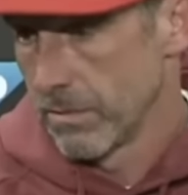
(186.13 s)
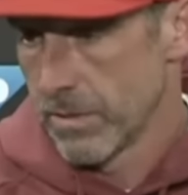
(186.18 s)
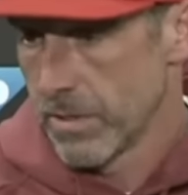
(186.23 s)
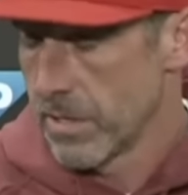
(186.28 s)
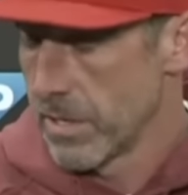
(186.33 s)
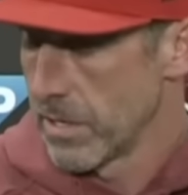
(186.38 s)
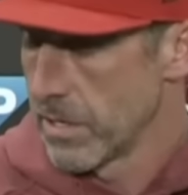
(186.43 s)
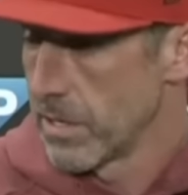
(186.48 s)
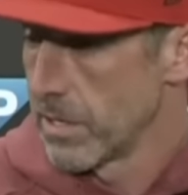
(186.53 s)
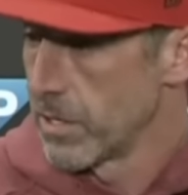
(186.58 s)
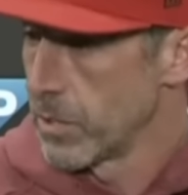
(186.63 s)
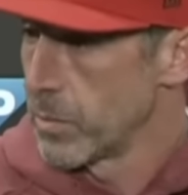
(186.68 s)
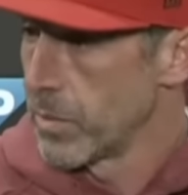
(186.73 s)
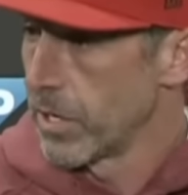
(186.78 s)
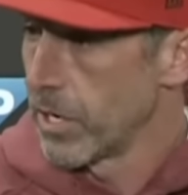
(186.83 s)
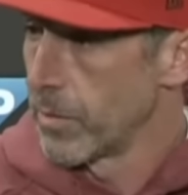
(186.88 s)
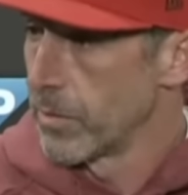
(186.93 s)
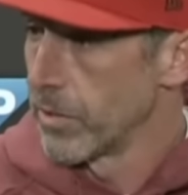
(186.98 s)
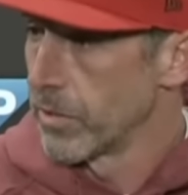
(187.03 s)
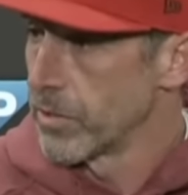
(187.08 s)
since then it's
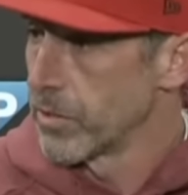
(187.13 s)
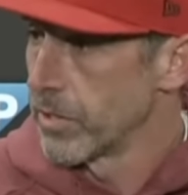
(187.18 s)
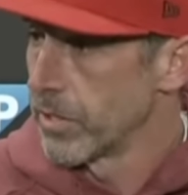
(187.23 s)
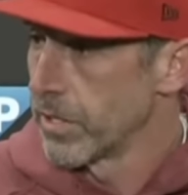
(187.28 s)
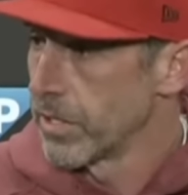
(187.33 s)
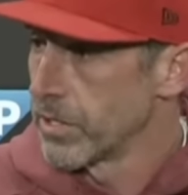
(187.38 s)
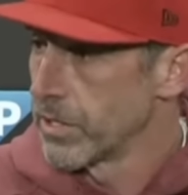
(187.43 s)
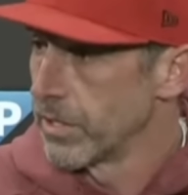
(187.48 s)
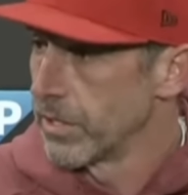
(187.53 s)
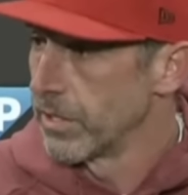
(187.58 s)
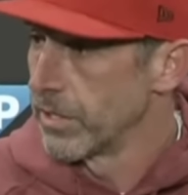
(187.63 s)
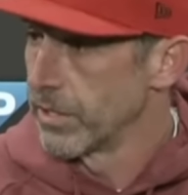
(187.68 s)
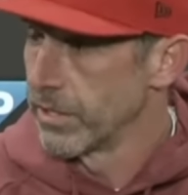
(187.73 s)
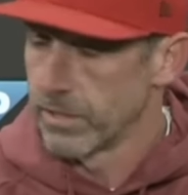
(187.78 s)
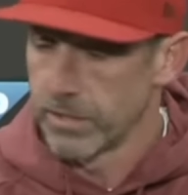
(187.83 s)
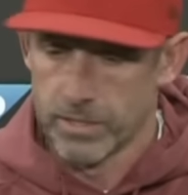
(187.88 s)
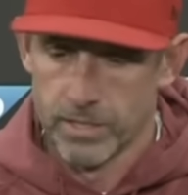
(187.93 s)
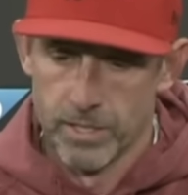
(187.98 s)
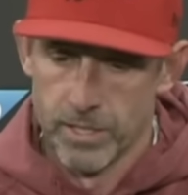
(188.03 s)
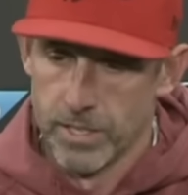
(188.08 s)
become our tradition. And
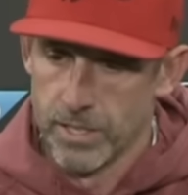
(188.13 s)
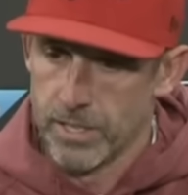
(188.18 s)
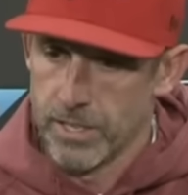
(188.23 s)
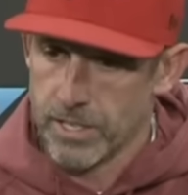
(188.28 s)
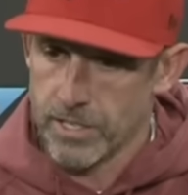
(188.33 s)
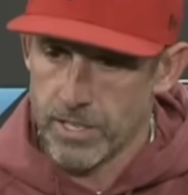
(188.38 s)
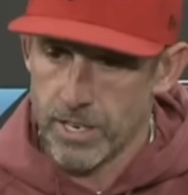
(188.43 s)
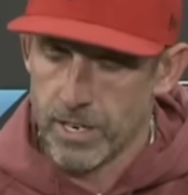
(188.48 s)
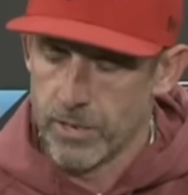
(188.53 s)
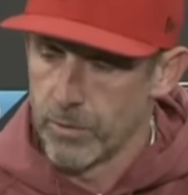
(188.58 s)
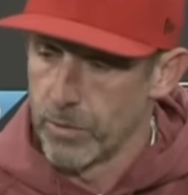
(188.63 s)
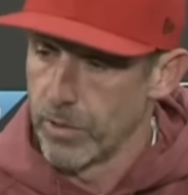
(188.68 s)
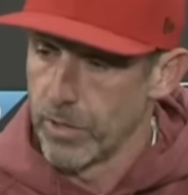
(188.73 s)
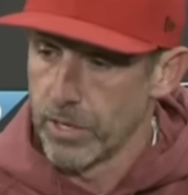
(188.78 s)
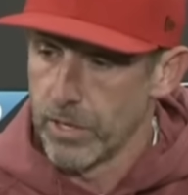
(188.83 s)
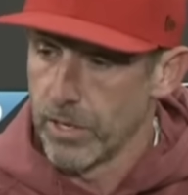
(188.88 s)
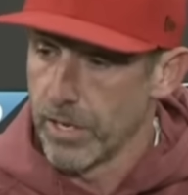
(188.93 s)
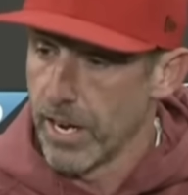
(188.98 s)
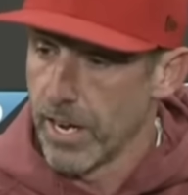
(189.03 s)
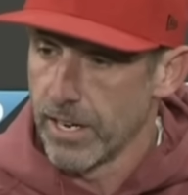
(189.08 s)
Nick's gotten really
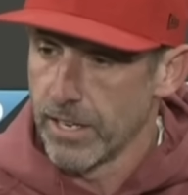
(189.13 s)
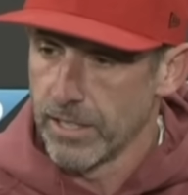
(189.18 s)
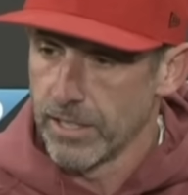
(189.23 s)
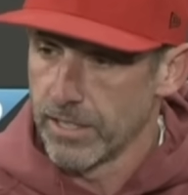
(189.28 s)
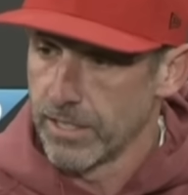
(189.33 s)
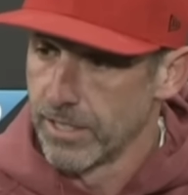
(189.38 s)
good at it.